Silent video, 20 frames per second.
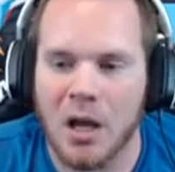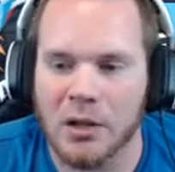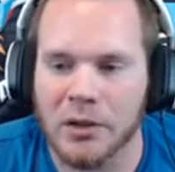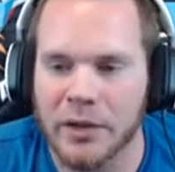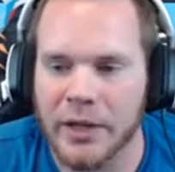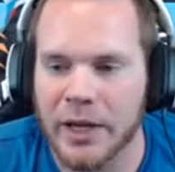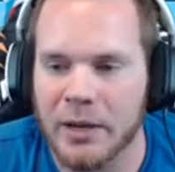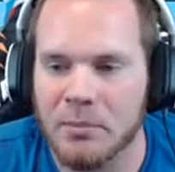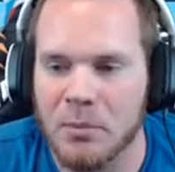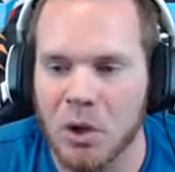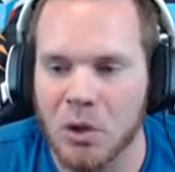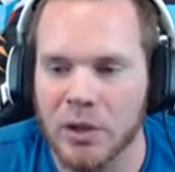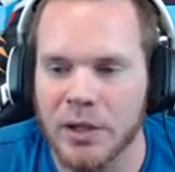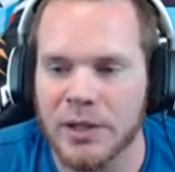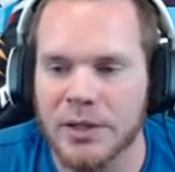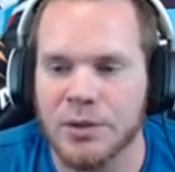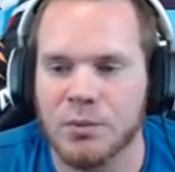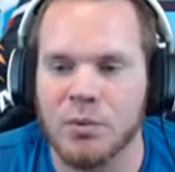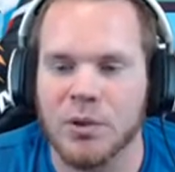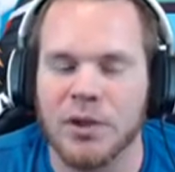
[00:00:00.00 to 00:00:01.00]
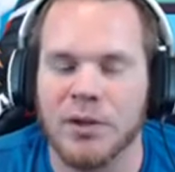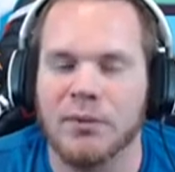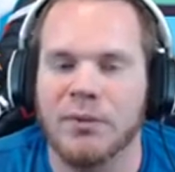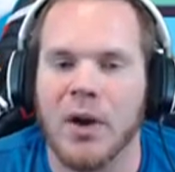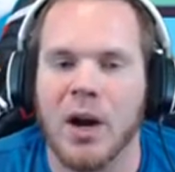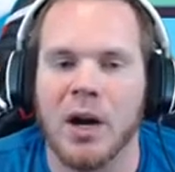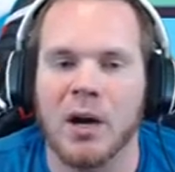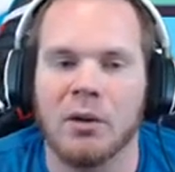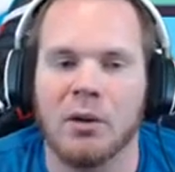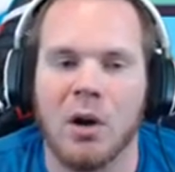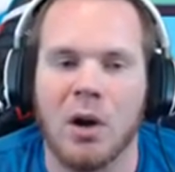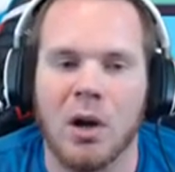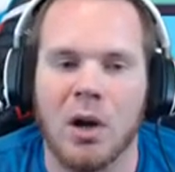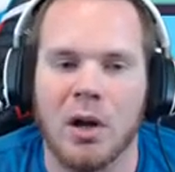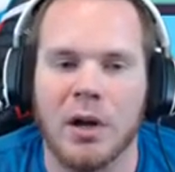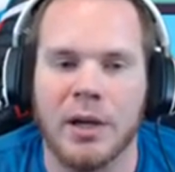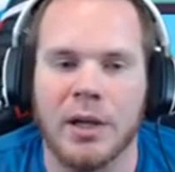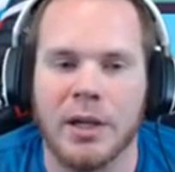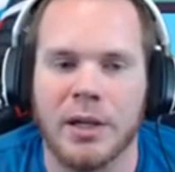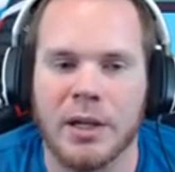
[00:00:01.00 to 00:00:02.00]
Lamp Molus with the fire
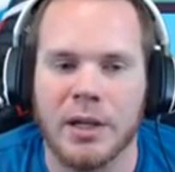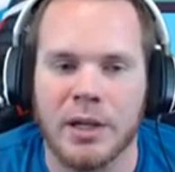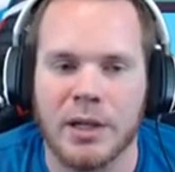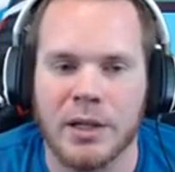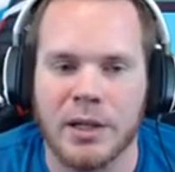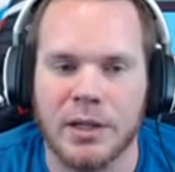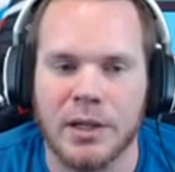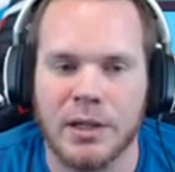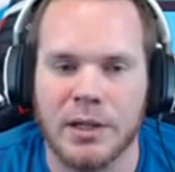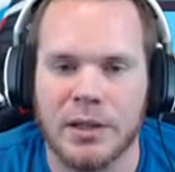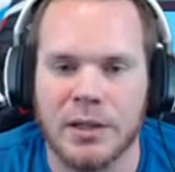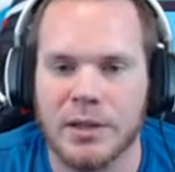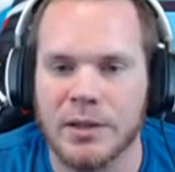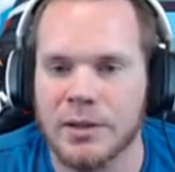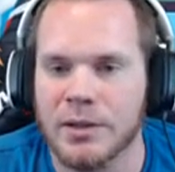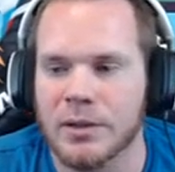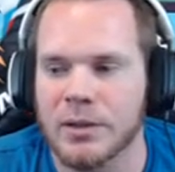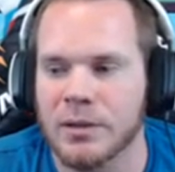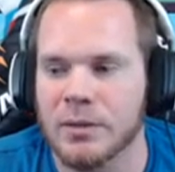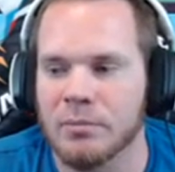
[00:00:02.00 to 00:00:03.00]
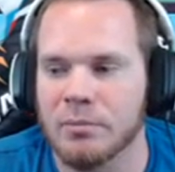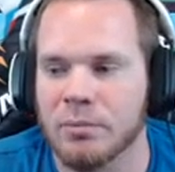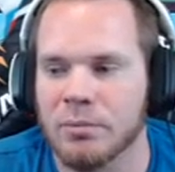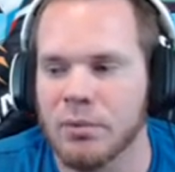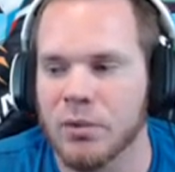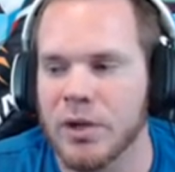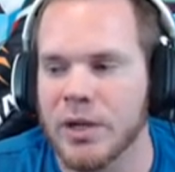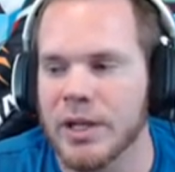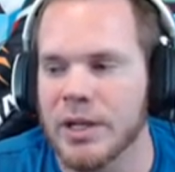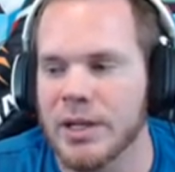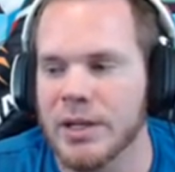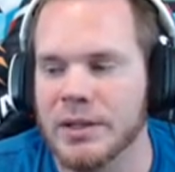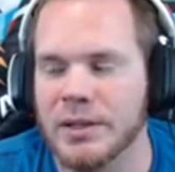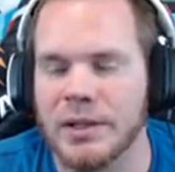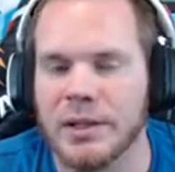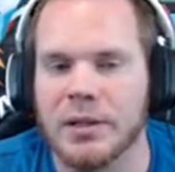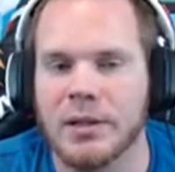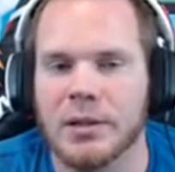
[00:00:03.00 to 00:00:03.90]
rod is pretty easy.